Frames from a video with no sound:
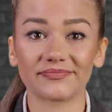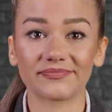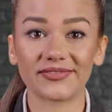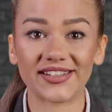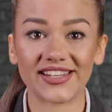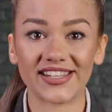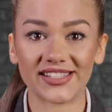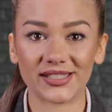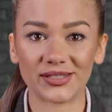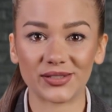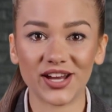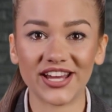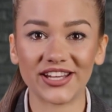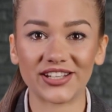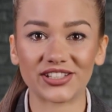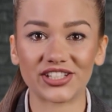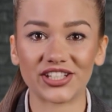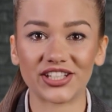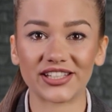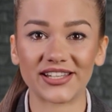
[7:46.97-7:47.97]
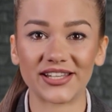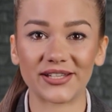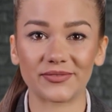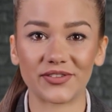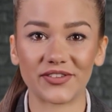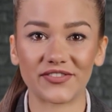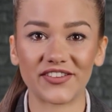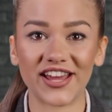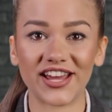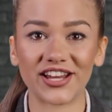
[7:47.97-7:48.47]
This strategy can
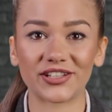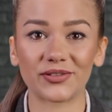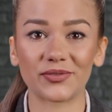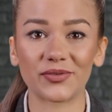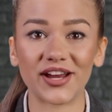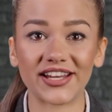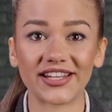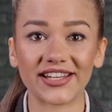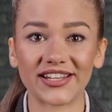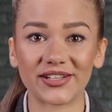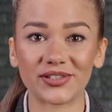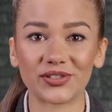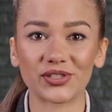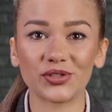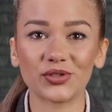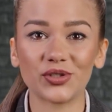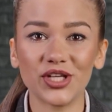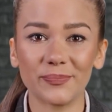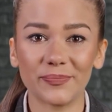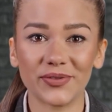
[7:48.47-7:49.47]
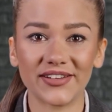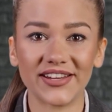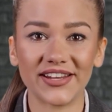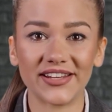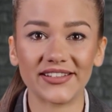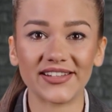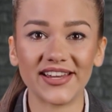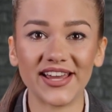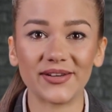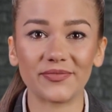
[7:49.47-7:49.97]
provide a regular stream of
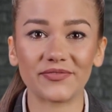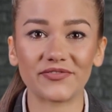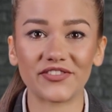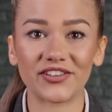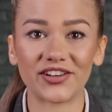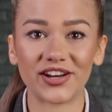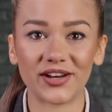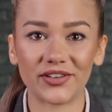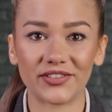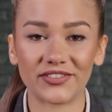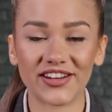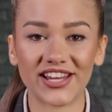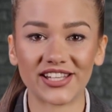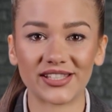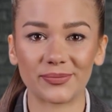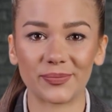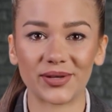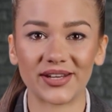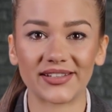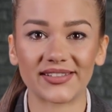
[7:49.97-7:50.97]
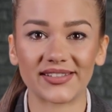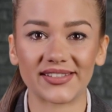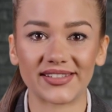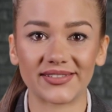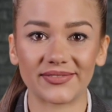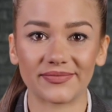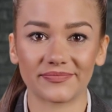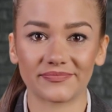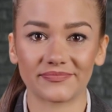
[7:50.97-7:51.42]
income from their investments.